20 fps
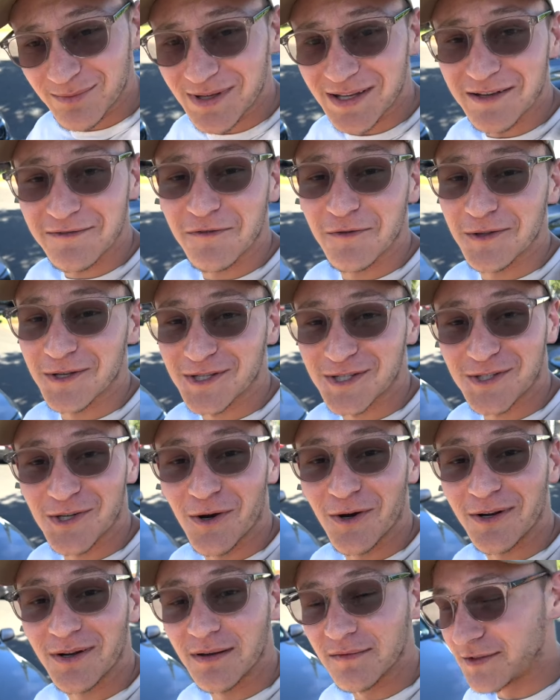me for the
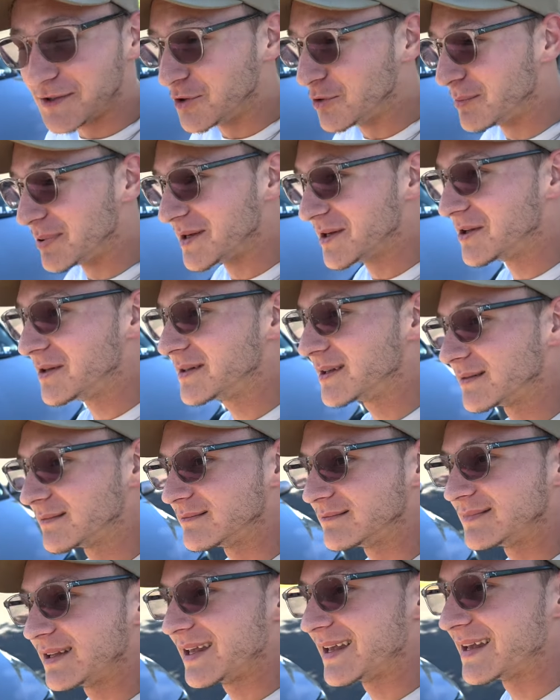start of a new build
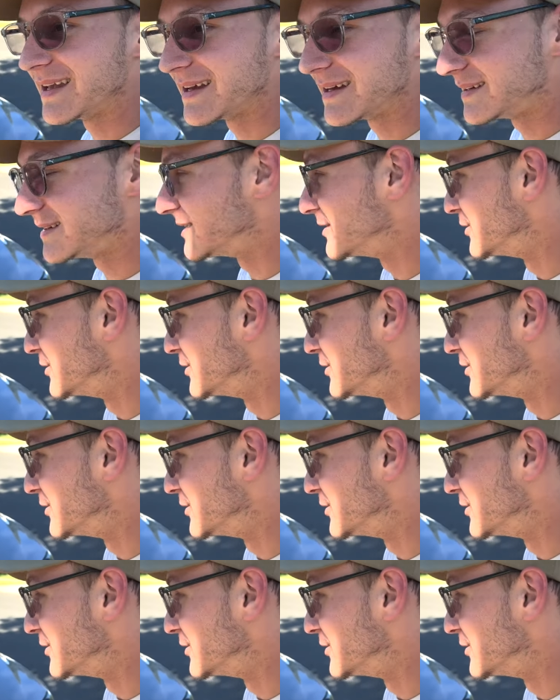and